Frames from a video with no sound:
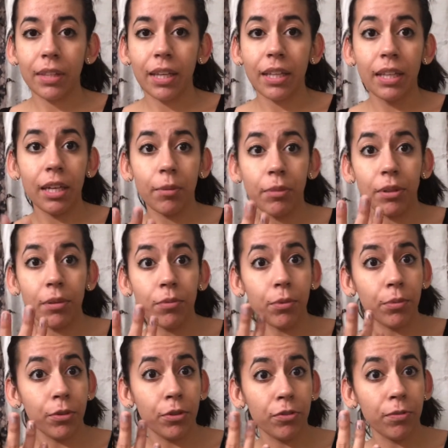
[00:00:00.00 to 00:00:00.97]
And then I'm gonna
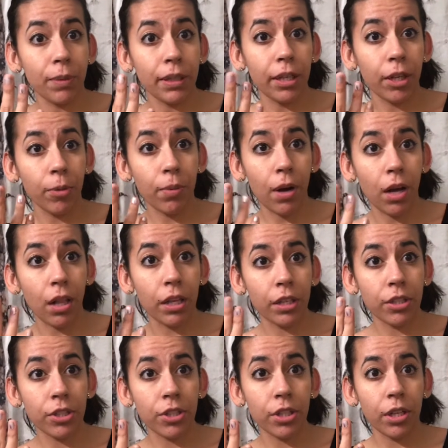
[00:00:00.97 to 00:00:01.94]
remove my nail
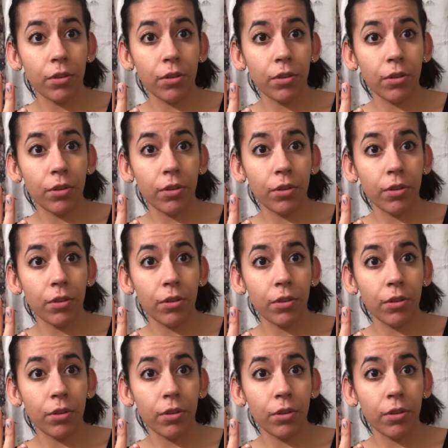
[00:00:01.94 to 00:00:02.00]
polish.